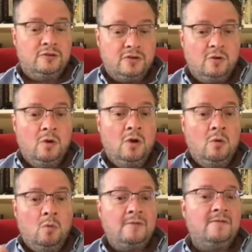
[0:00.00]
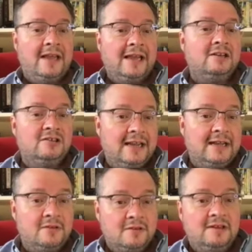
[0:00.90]
So what vehicle
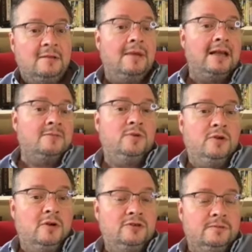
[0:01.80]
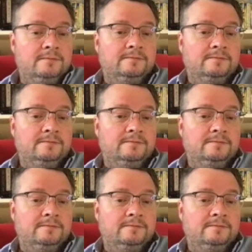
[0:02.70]
takes us into mass production?